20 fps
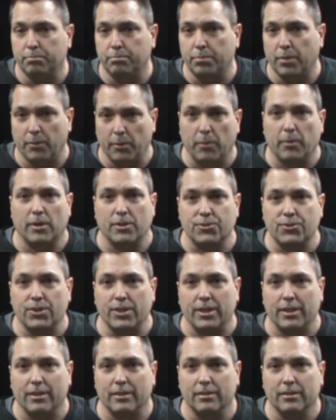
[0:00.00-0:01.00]
But we want to
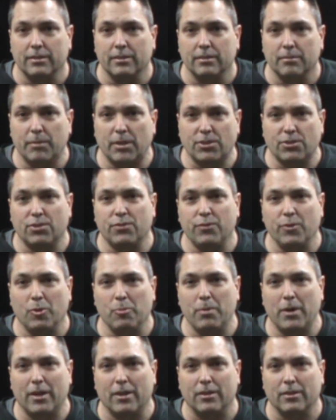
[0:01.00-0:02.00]
see it. It makes us feel
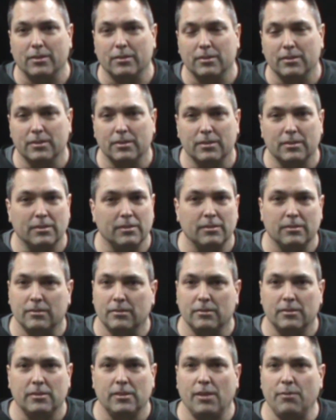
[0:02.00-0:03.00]
better.
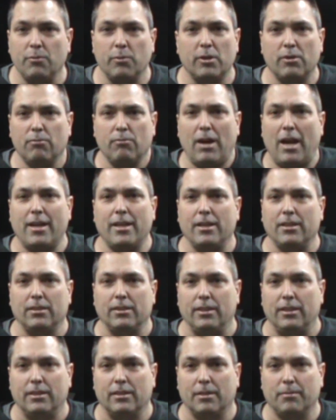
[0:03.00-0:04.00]
Even with a radiator
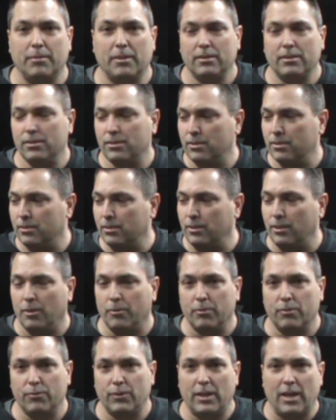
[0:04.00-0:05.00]
leak. I this is, you know,
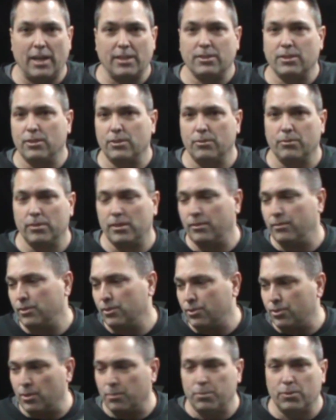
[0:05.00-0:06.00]
for guys that are doing even the
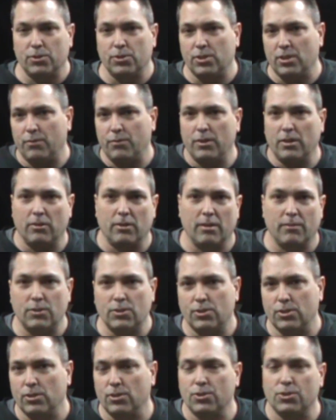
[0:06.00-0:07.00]
simpler stuff, you don't have an
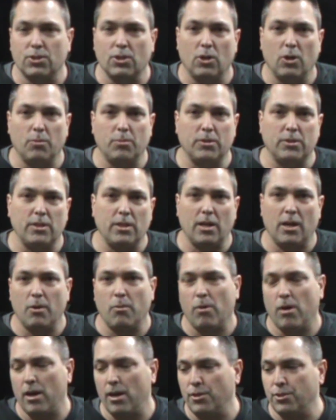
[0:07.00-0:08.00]
oscilloscope,
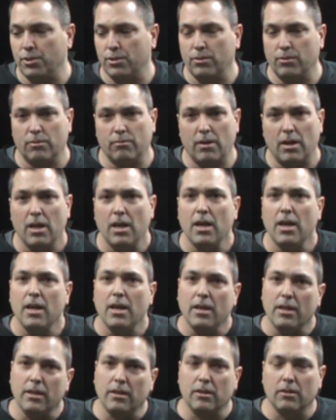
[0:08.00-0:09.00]
DIYers, you're doing,
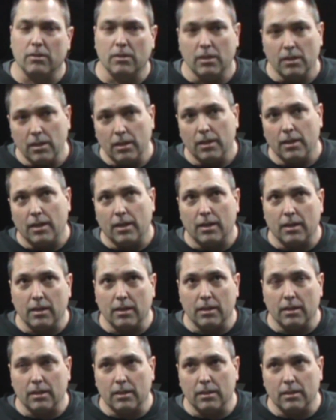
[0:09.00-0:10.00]
you know,
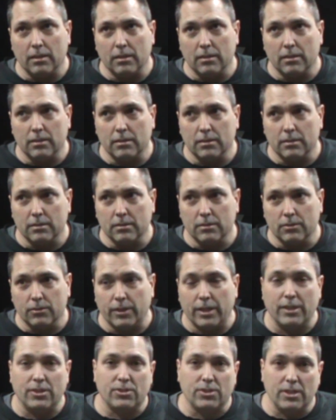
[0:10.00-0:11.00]
or
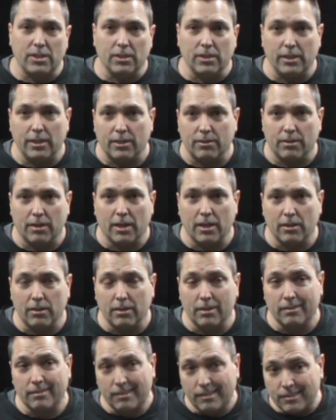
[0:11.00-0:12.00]
an AC leak, right? Oh,
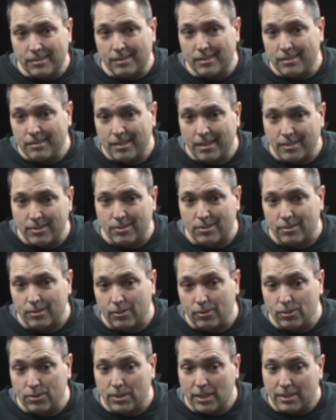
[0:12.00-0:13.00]
I think it's a condenser. It
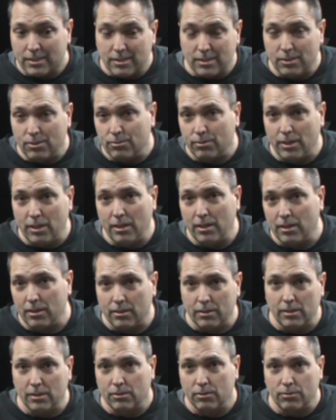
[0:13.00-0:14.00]
looks like see green,
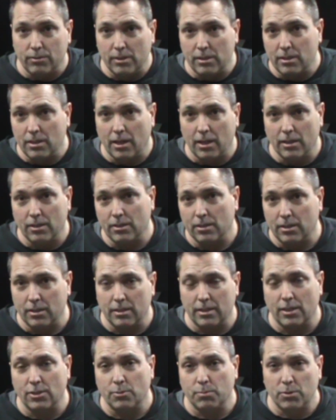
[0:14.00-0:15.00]
you know, green dye under the
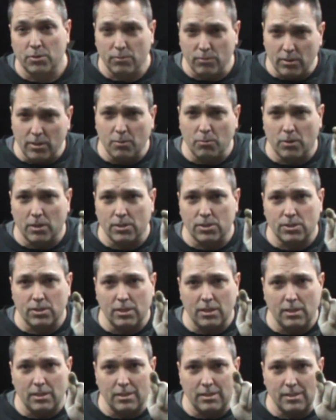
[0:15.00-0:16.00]
condenser. But you really want to
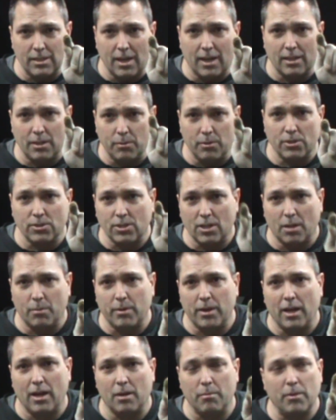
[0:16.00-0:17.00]
see exactly where it's
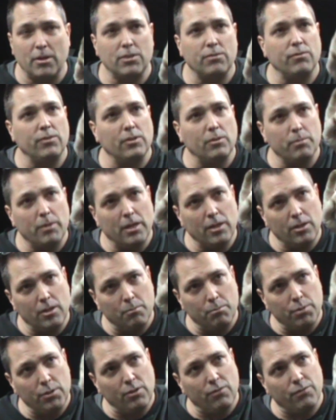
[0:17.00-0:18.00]
coming out. It makes you feel better. You can
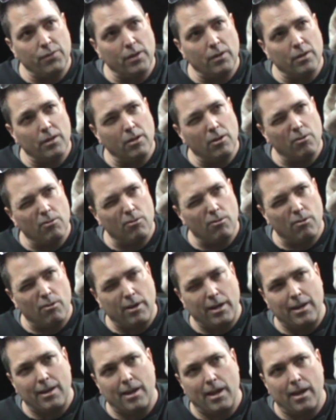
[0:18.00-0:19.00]
put your finger on and go
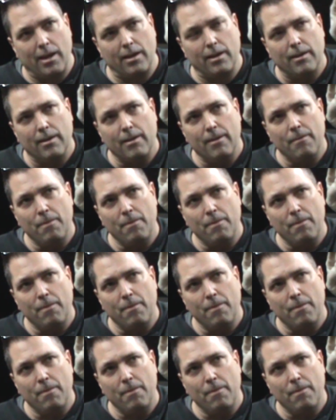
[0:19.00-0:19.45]
right there.